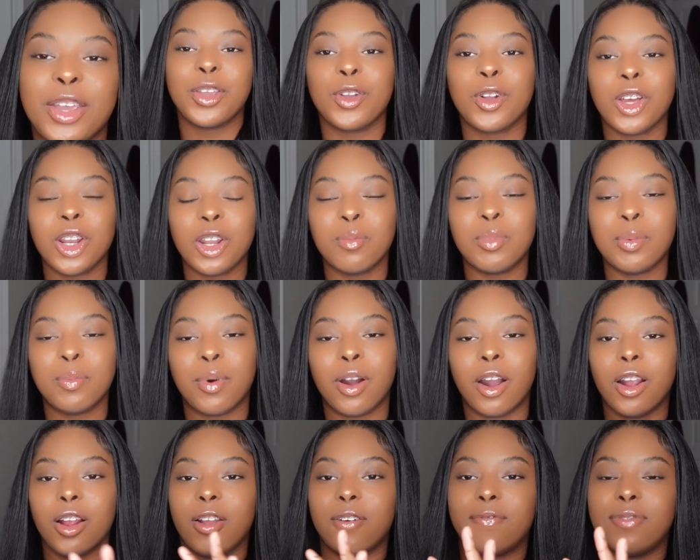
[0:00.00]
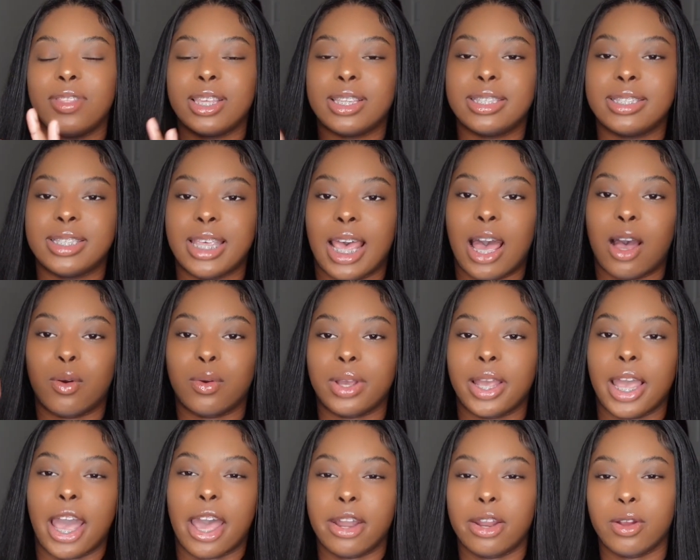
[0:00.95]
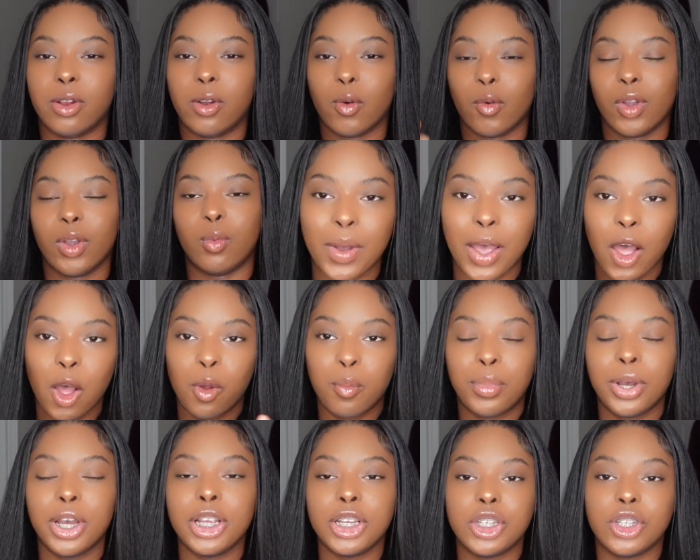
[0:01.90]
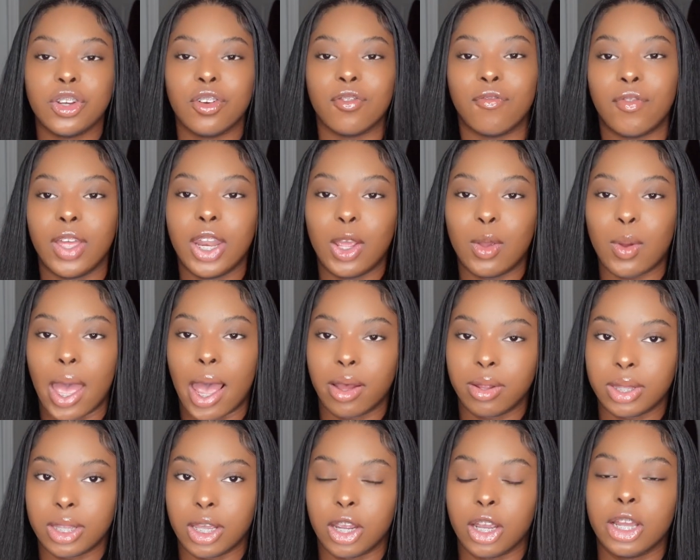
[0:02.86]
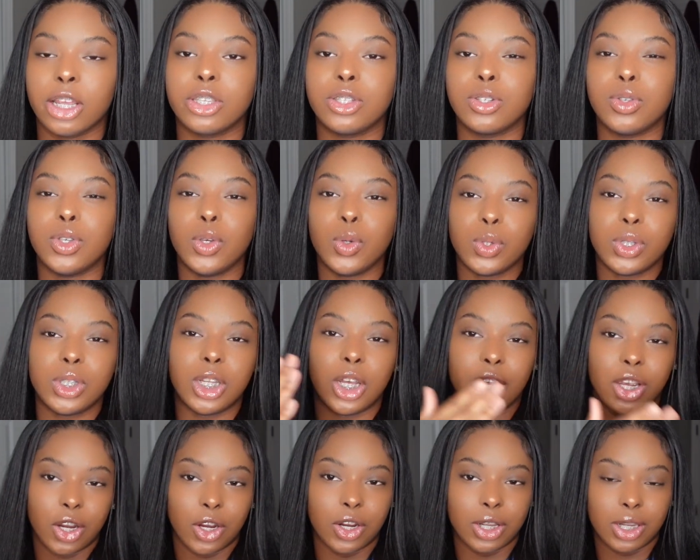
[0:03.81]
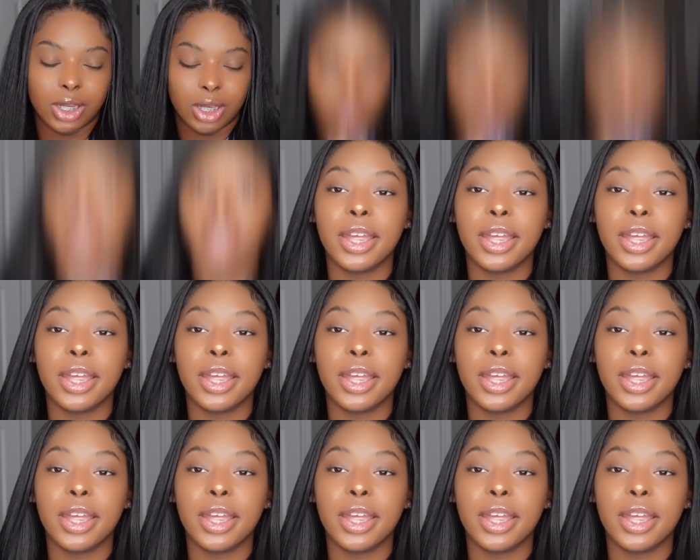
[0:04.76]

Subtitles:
You're gonna be part of the sound category. Help push your video out there because you used it early.